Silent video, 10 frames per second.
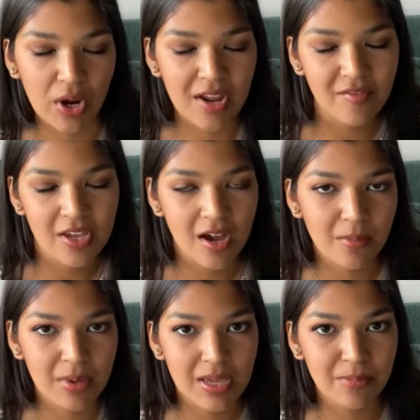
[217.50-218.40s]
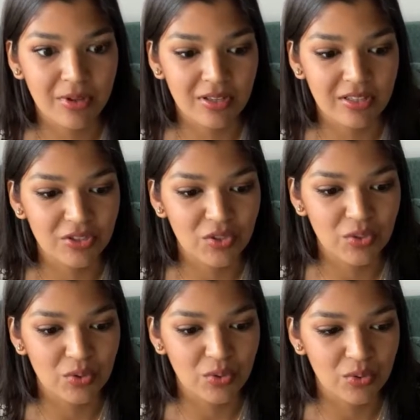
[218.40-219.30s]
brave young people
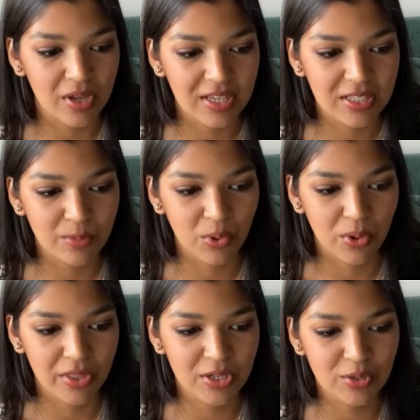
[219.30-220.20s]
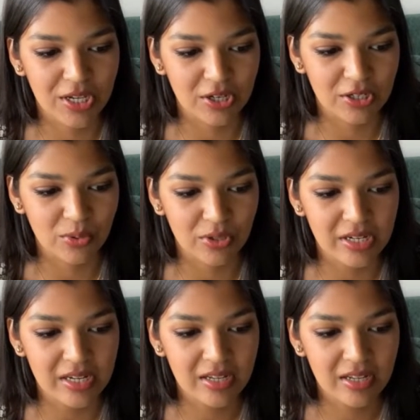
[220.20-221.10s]
to explore the new
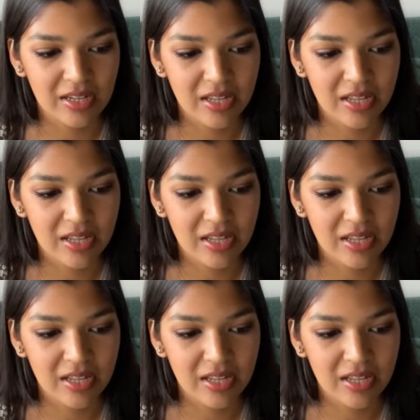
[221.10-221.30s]
territory.